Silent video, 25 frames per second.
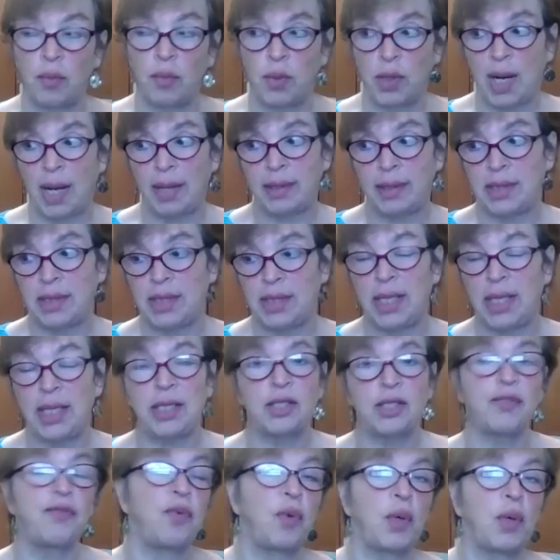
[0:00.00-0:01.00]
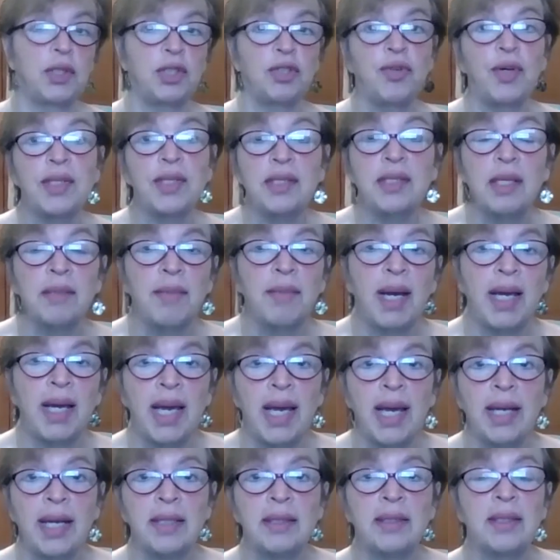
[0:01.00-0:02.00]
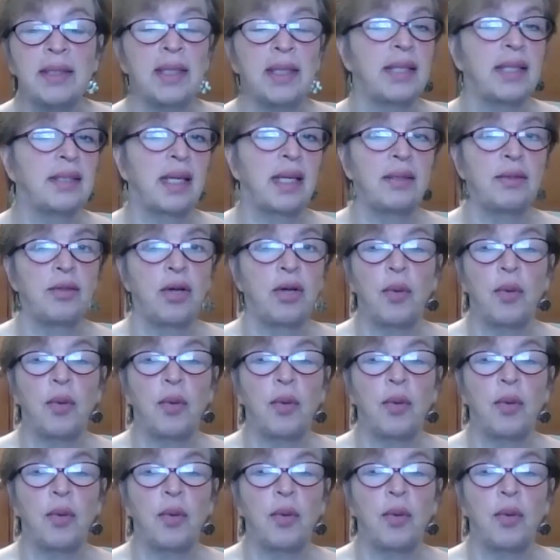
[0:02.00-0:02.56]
what I see is four tricks in my hand and I say,